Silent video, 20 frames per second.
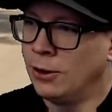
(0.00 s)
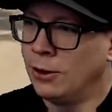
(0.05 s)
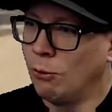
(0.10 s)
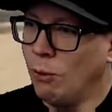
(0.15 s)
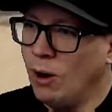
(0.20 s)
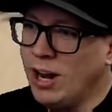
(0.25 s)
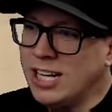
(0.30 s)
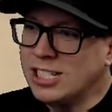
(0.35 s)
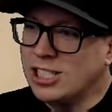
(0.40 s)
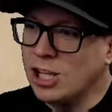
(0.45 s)

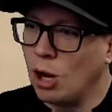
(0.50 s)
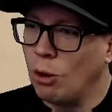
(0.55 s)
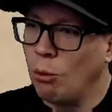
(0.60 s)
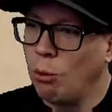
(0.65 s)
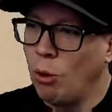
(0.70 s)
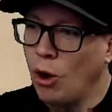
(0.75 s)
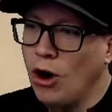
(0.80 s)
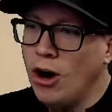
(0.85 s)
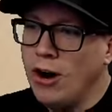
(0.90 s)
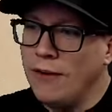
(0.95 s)
What is the
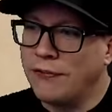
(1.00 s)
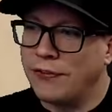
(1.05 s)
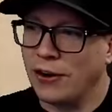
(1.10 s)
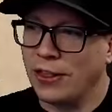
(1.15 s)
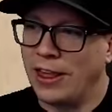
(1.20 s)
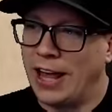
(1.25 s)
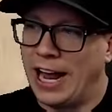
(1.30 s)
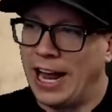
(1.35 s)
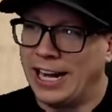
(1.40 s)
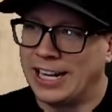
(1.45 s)
word for
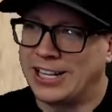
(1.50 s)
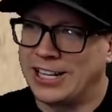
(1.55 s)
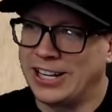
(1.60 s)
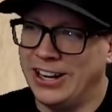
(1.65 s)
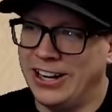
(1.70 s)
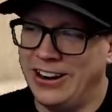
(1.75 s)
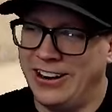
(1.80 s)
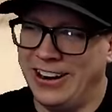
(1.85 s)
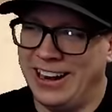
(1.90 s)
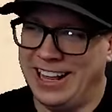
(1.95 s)
that,
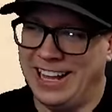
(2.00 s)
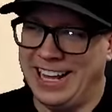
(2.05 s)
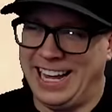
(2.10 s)
dude?